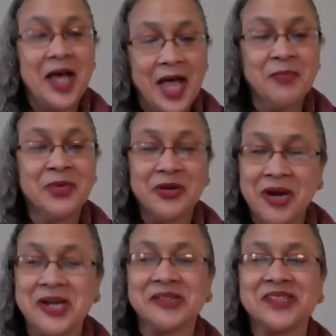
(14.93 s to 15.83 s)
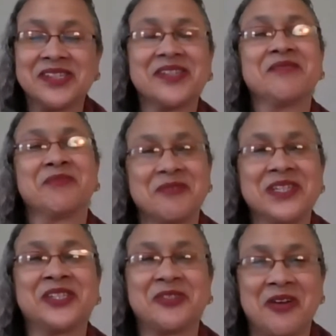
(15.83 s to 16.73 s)
I'm your host,
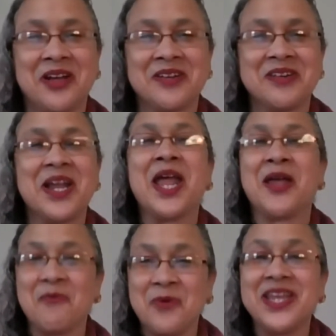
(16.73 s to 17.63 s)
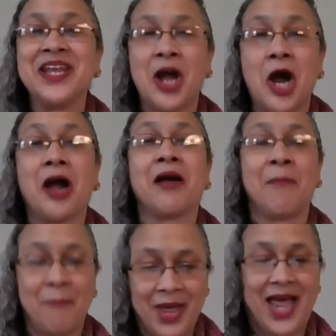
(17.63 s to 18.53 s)
Marie Stroughter, and we
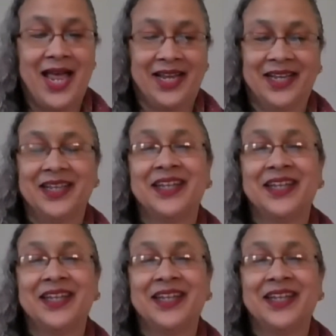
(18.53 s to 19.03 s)
are back.